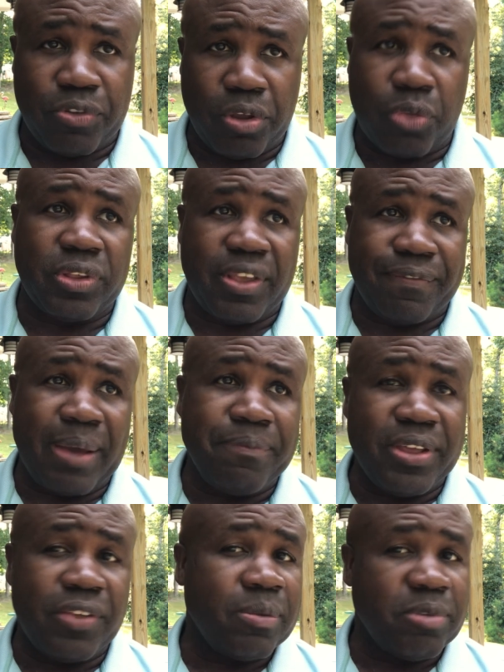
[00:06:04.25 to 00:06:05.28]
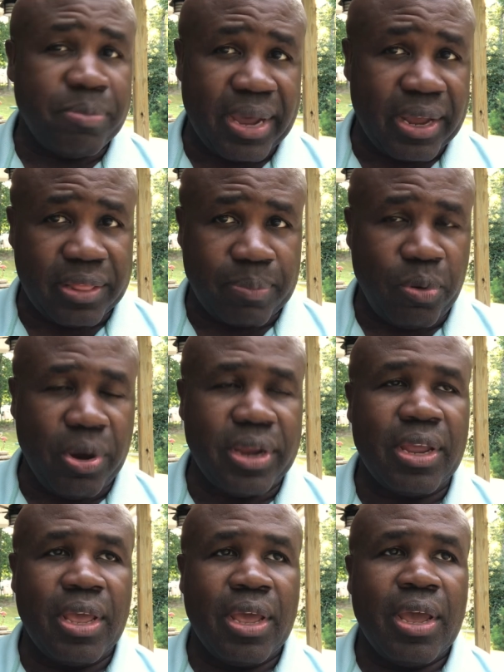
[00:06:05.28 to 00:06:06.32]
So, in other words, if I'm feeling symptomatic at that point,
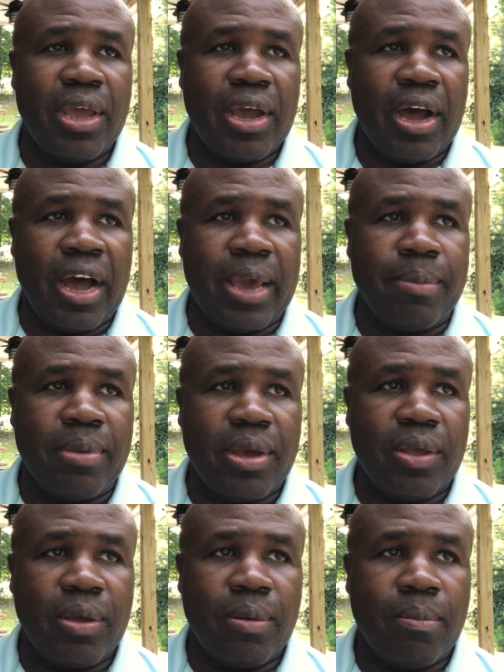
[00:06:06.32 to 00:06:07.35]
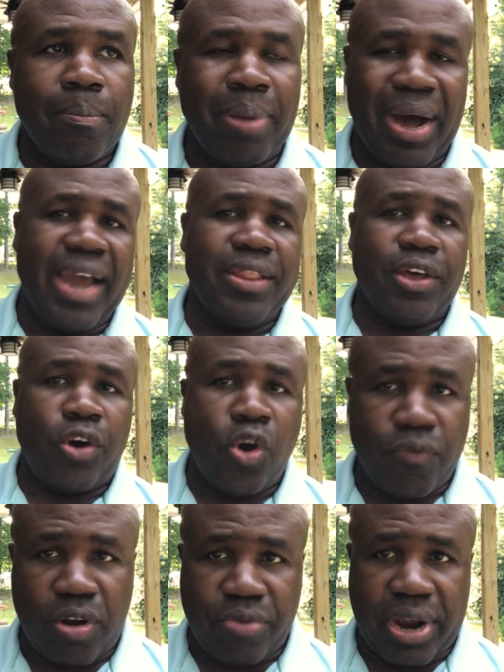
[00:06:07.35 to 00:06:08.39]
I'm behind the
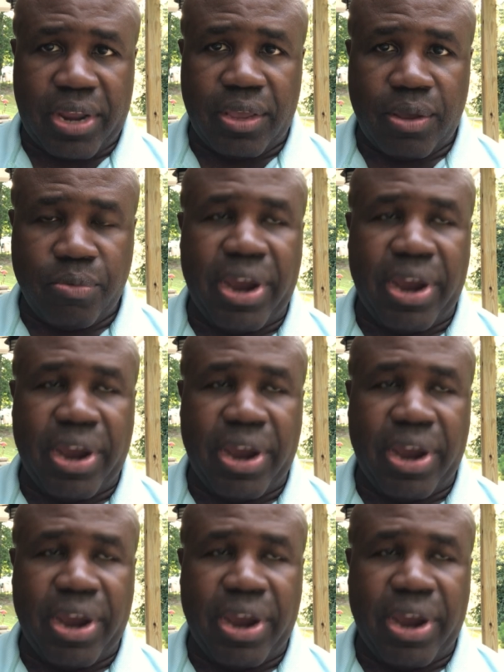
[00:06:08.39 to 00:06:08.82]
curve already.